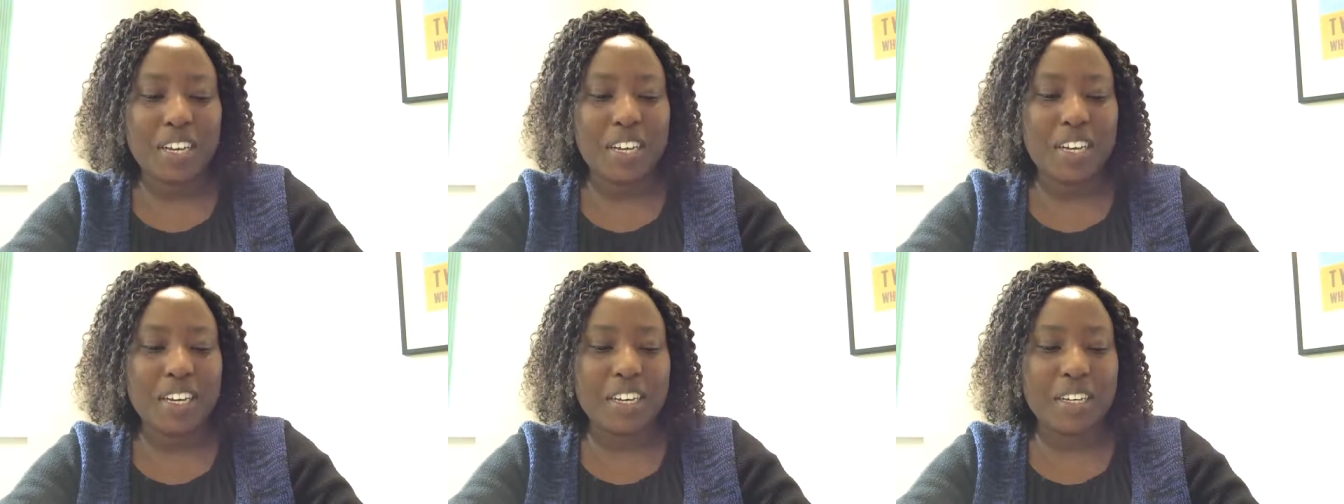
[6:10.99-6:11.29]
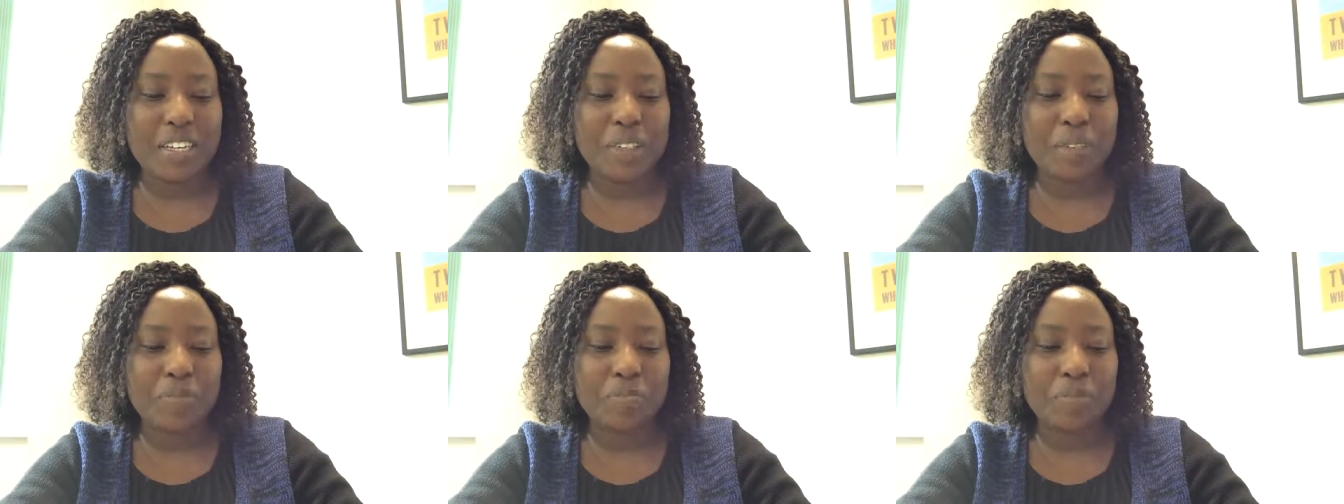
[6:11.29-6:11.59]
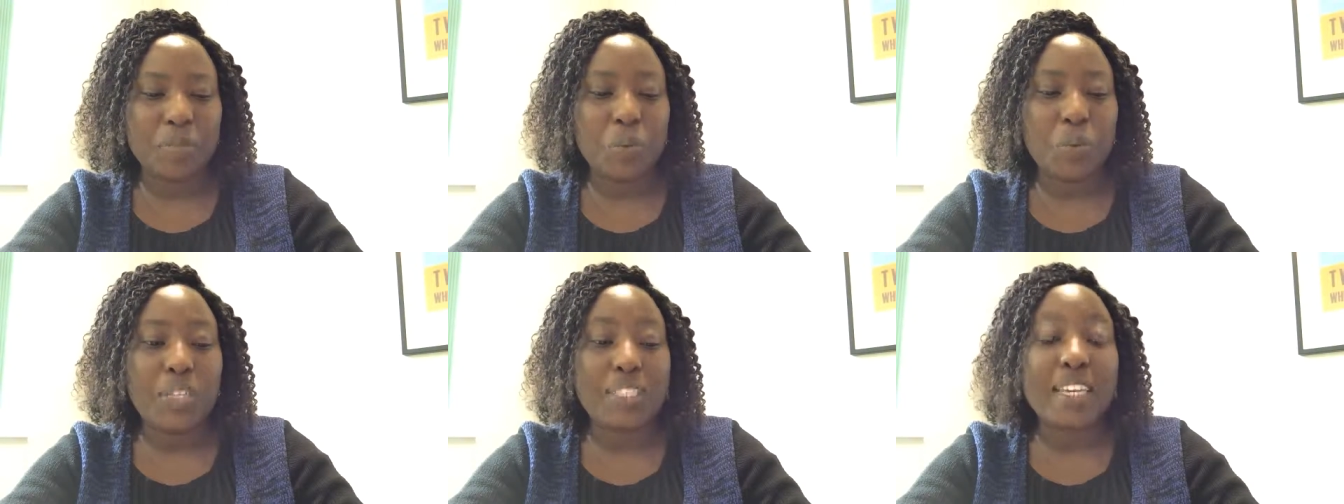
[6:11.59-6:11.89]
um,
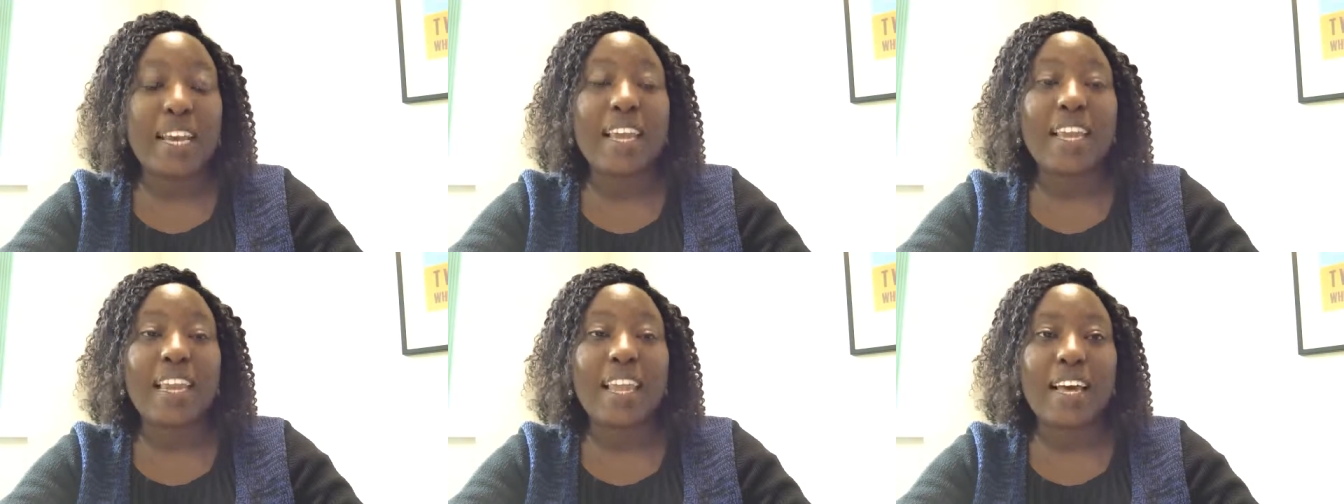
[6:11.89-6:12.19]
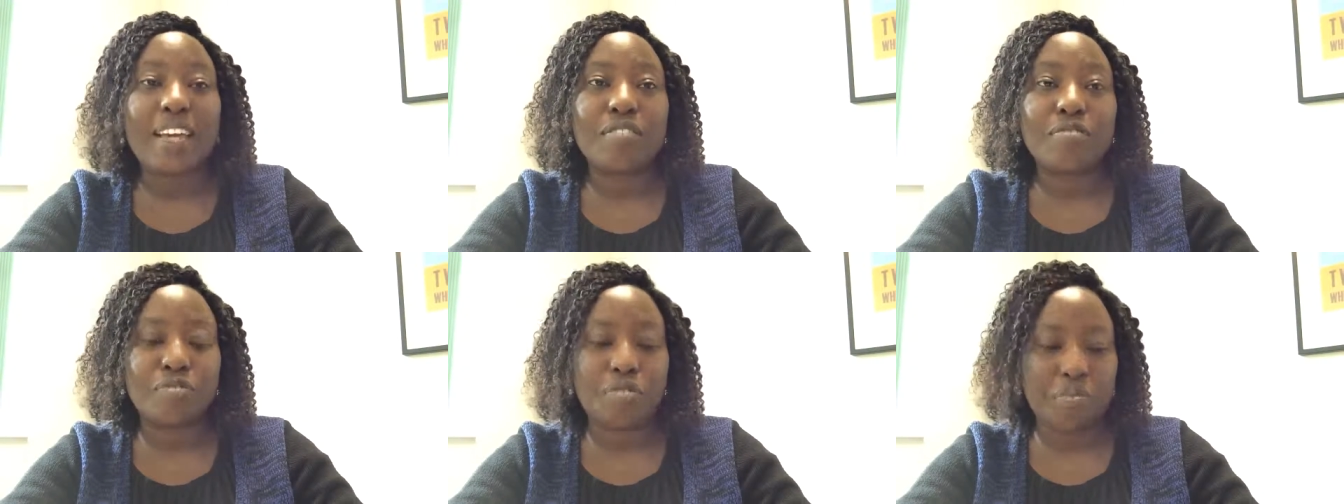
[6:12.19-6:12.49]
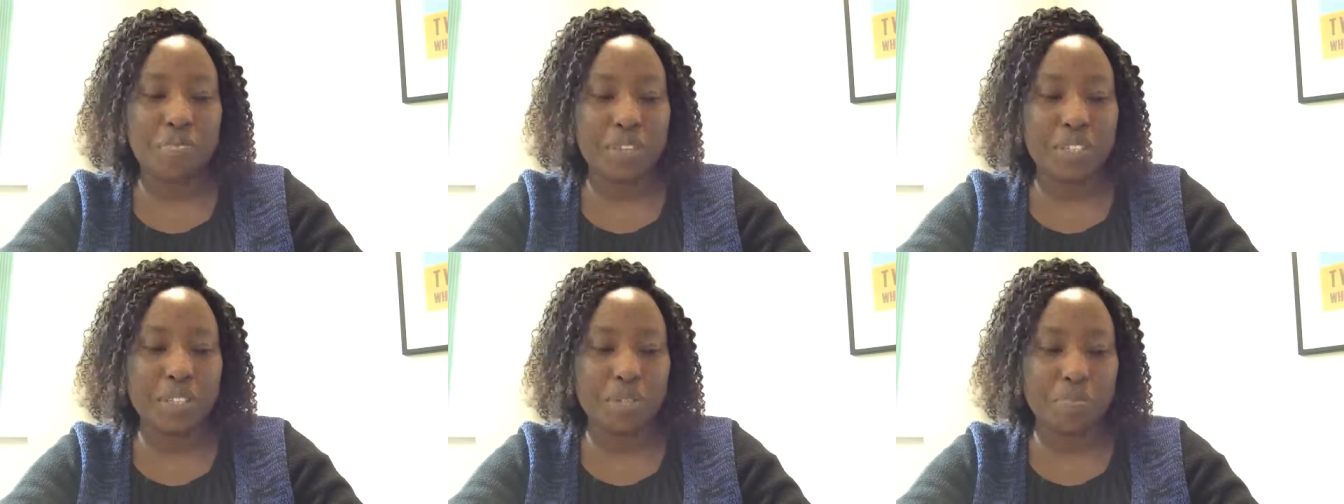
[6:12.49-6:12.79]
what I learned
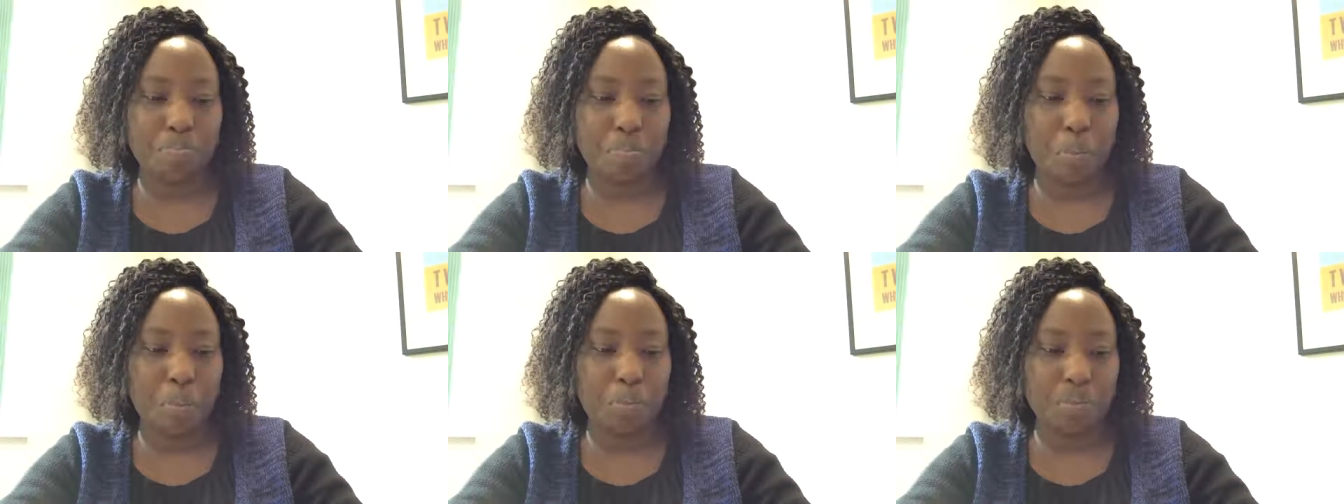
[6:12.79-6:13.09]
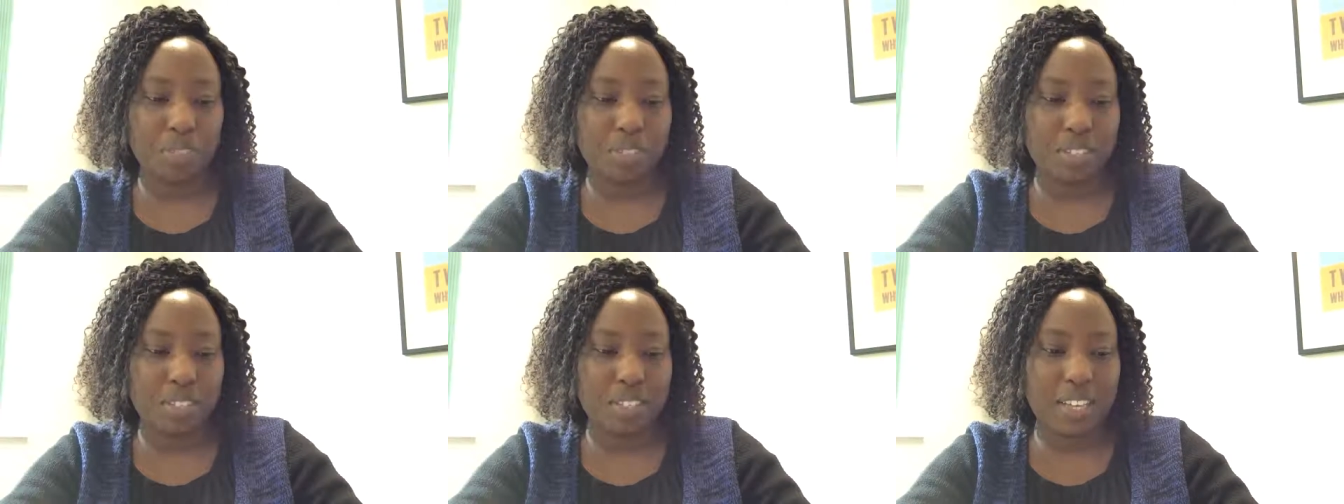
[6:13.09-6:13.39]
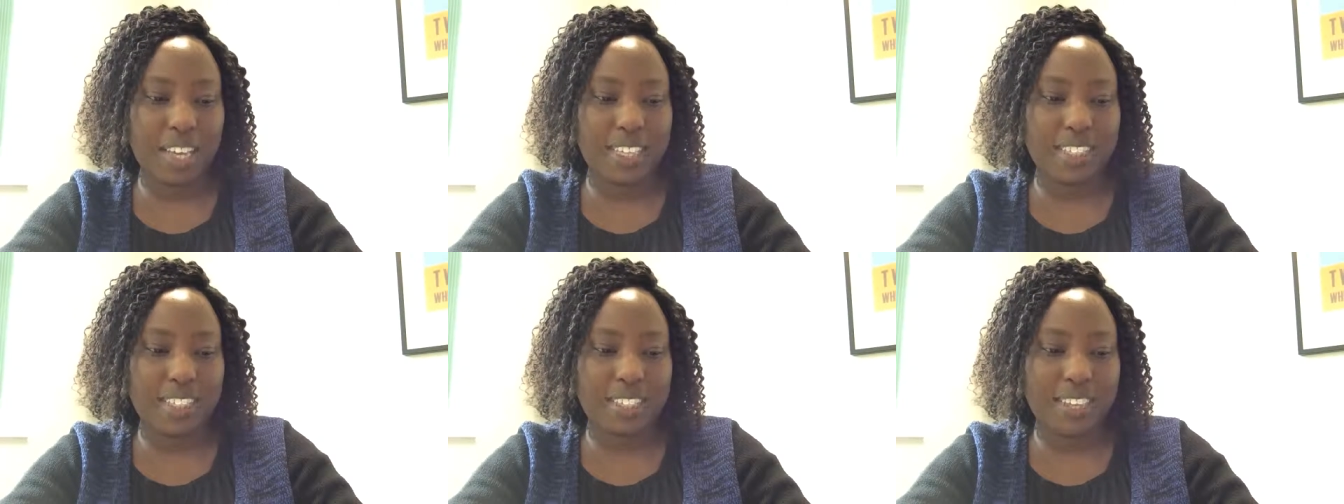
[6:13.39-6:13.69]
from these books
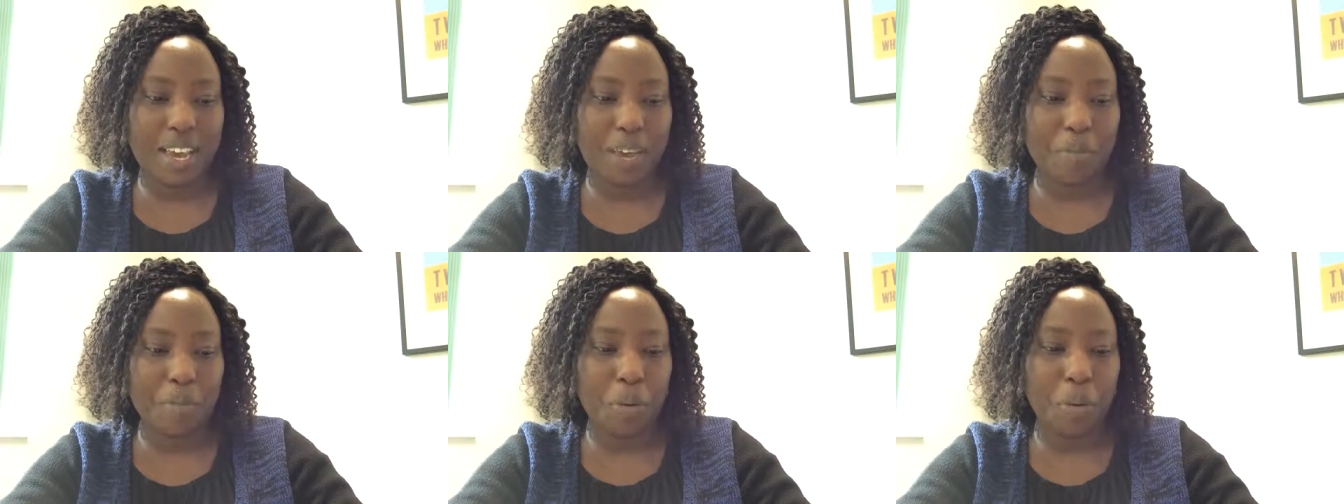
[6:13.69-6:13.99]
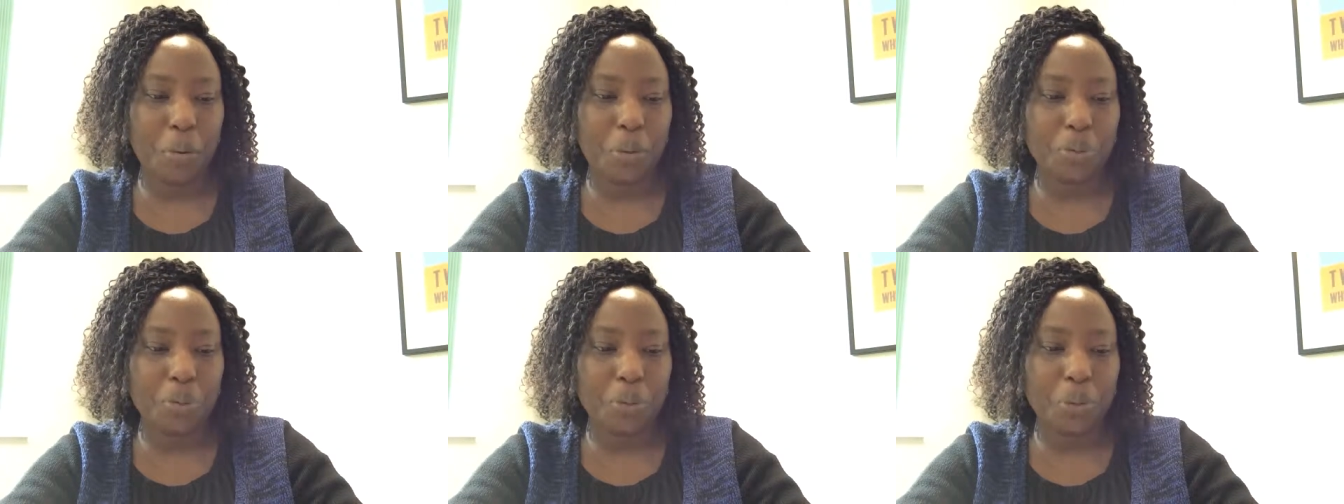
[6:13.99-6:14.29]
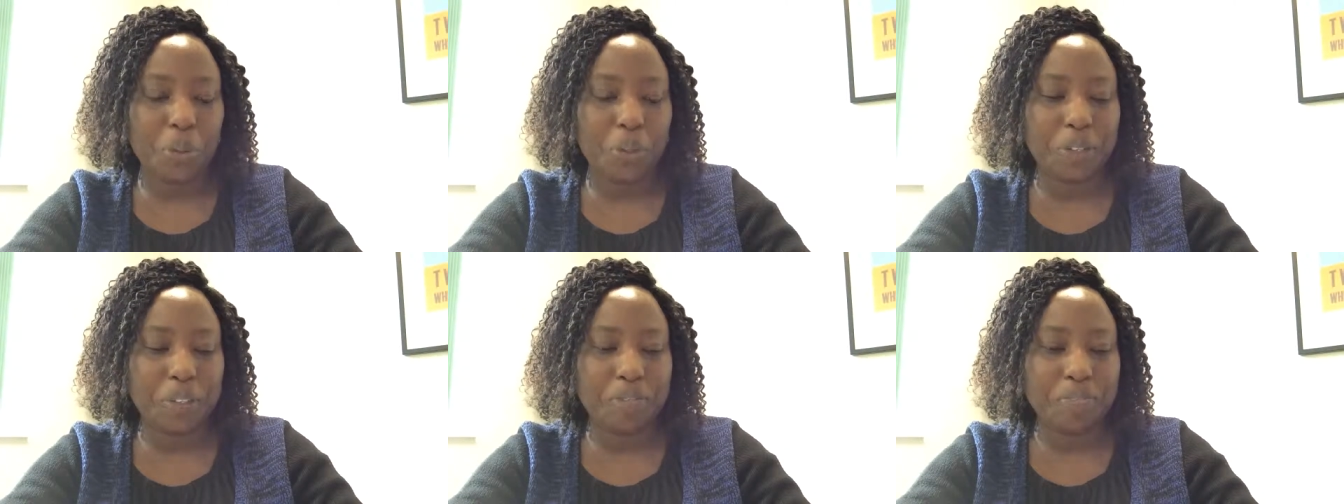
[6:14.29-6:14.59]
as time goes
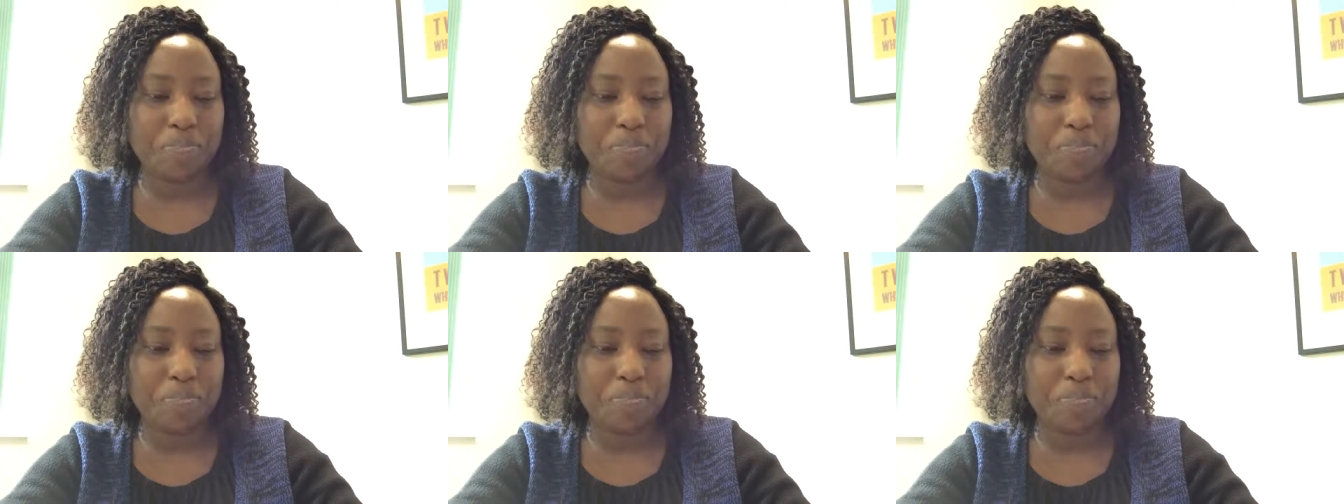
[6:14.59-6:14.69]
on